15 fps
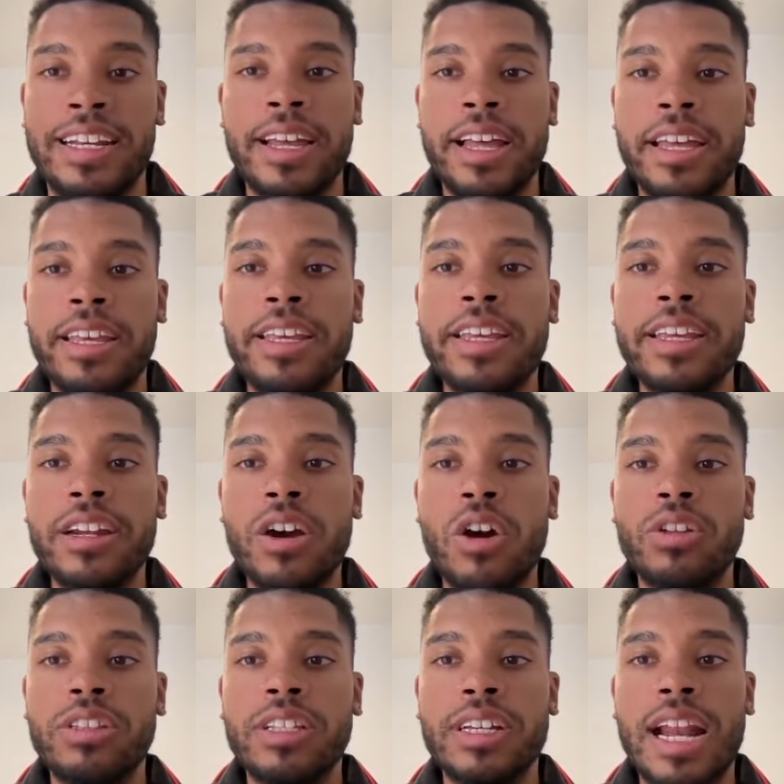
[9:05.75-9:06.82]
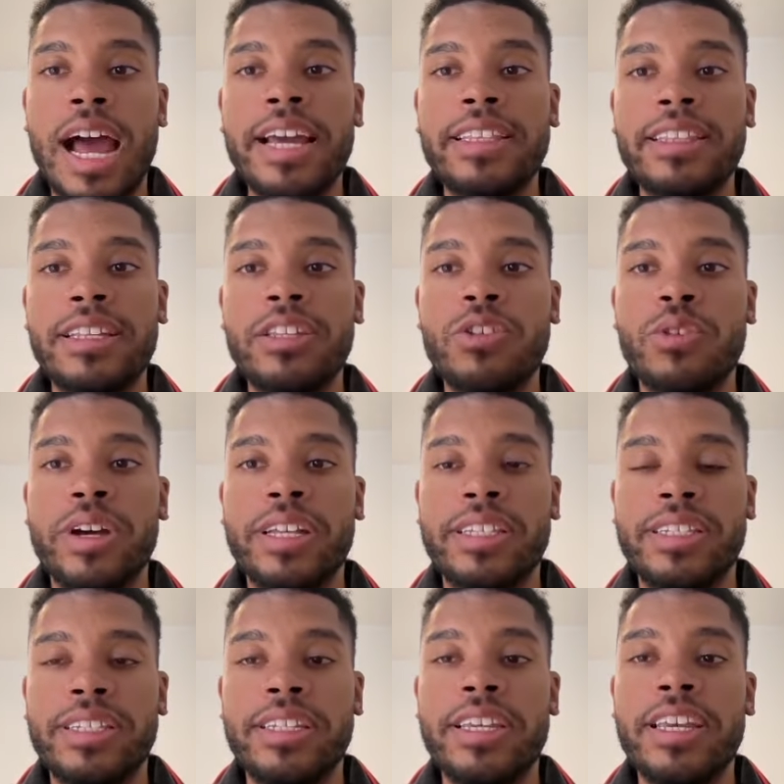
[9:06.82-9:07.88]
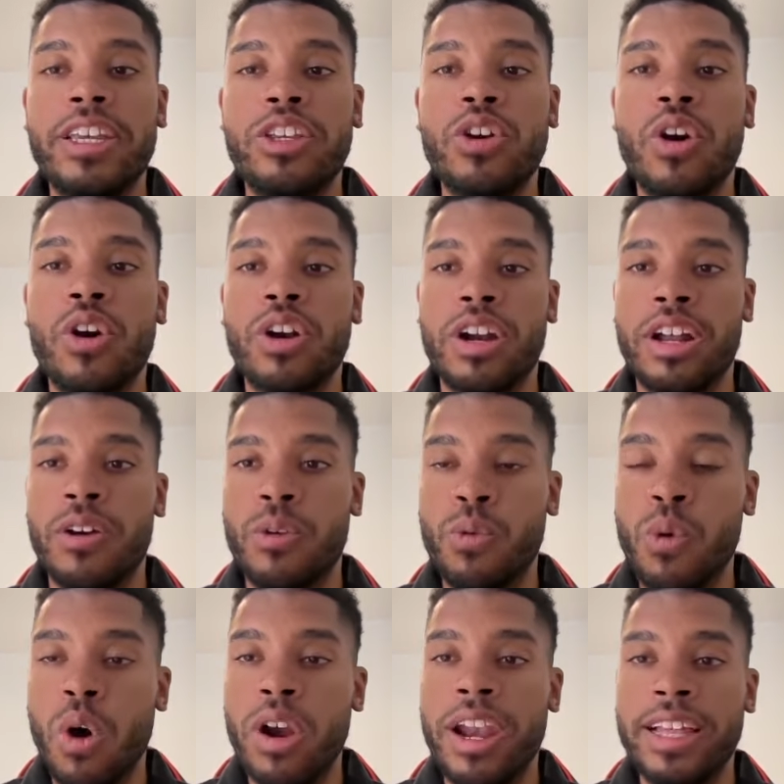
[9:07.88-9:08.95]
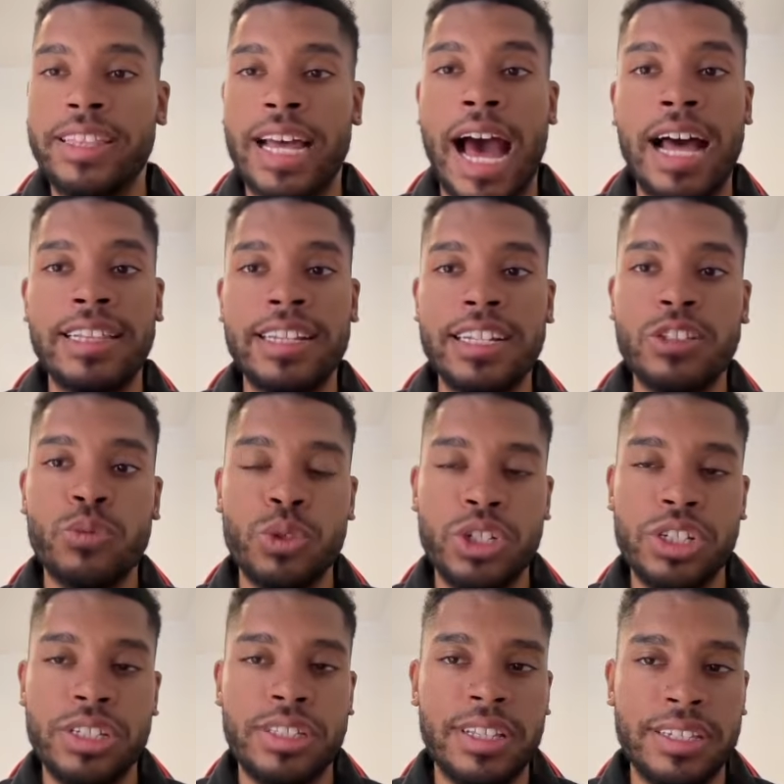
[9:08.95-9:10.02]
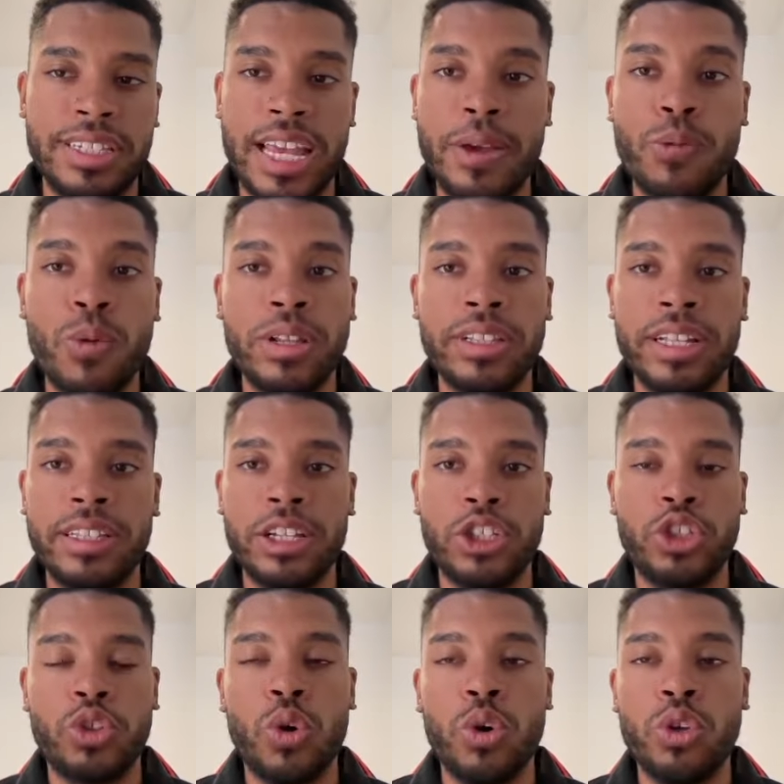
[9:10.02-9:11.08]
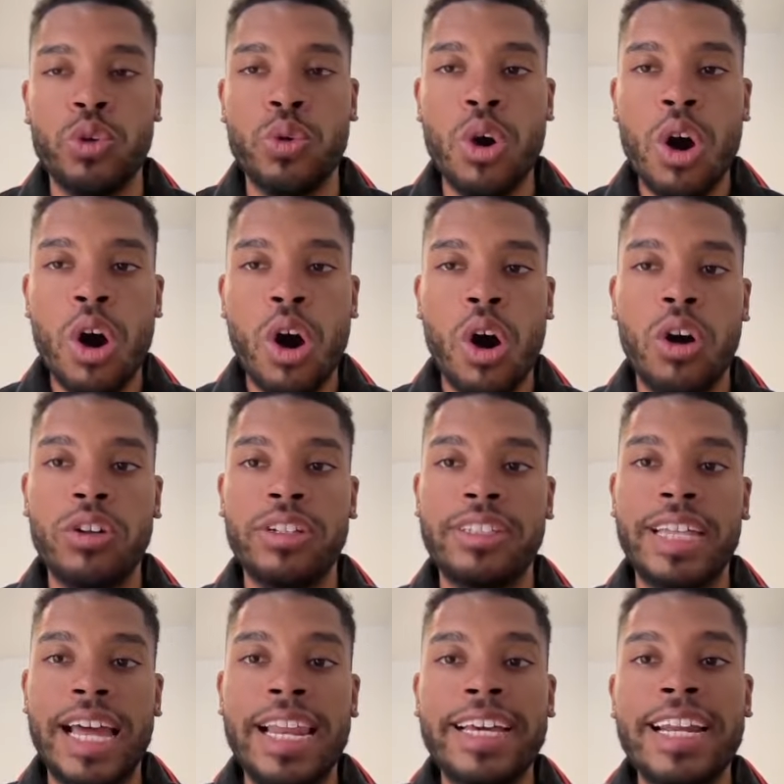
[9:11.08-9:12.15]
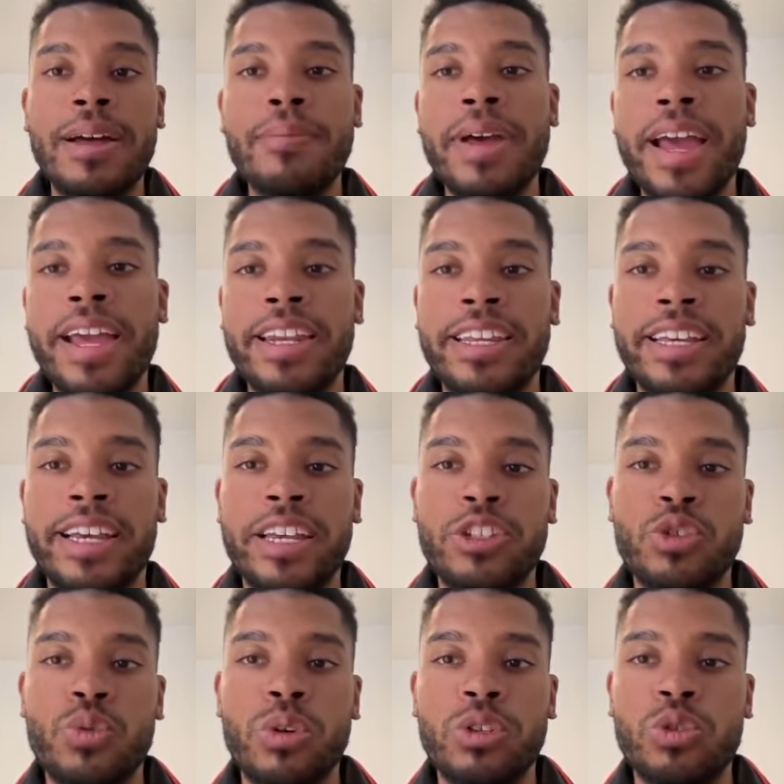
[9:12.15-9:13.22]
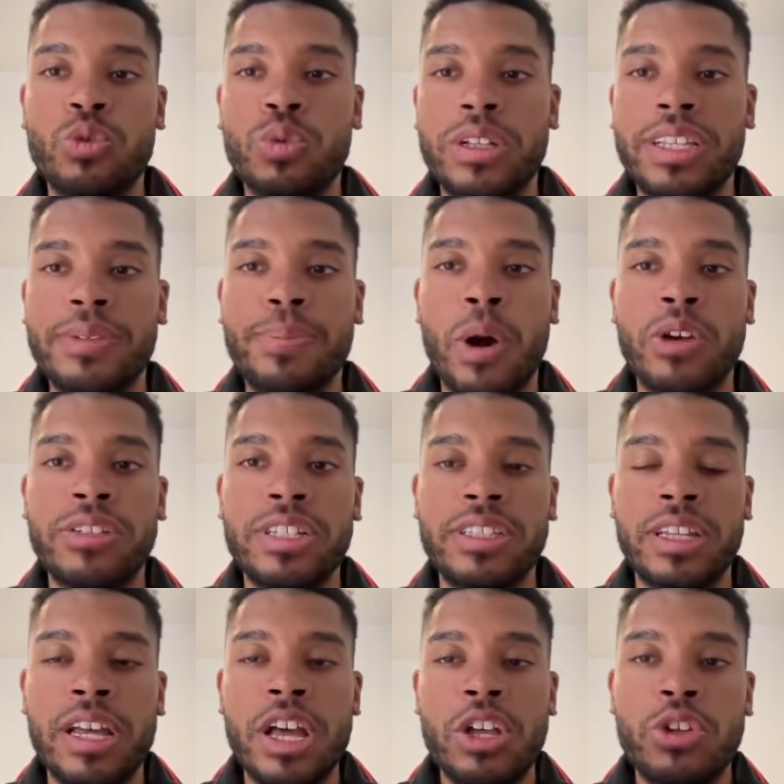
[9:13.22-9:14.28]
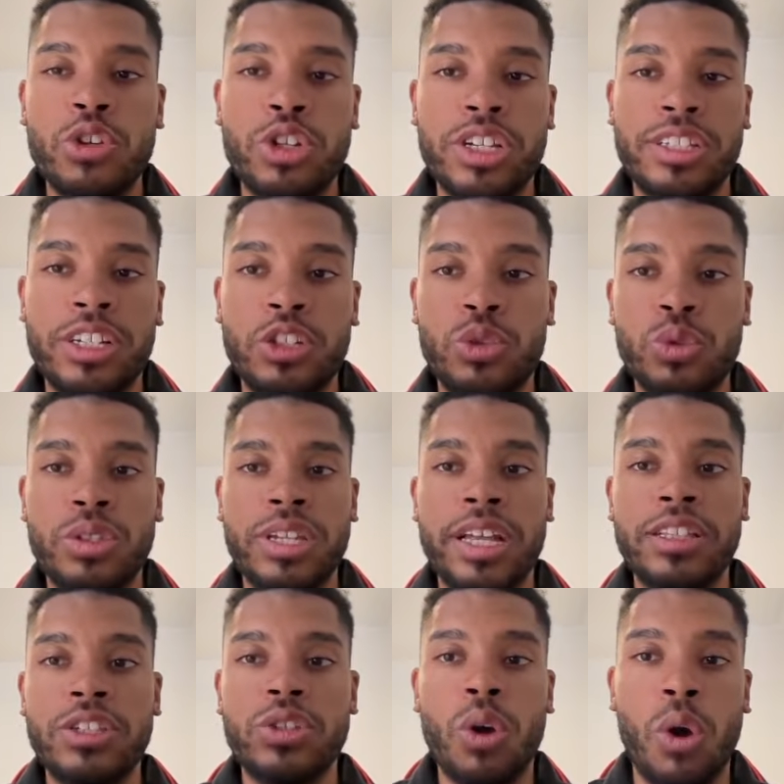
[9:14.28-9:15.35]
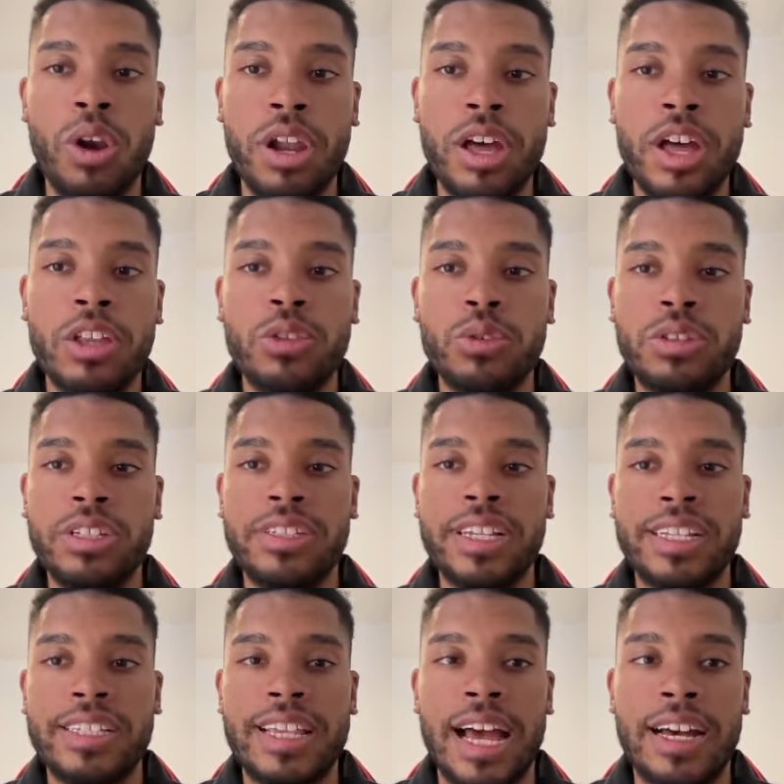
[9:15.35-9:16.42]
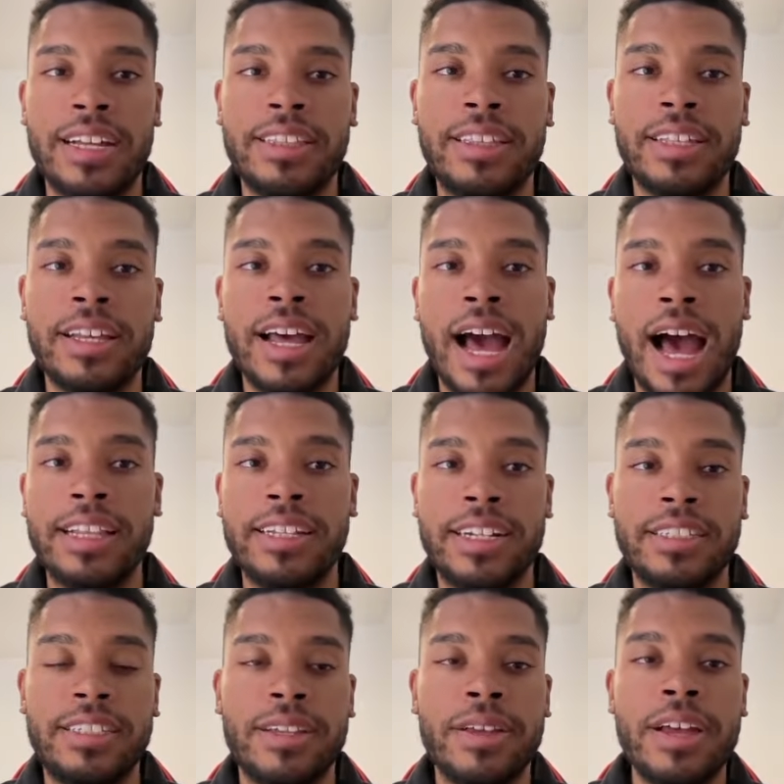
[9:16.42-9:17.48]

Here on the right you can see your wallet address, which is the same one that I show you on Telegram, and in case you want to do a deposit, you just need to send Sol to this exact address.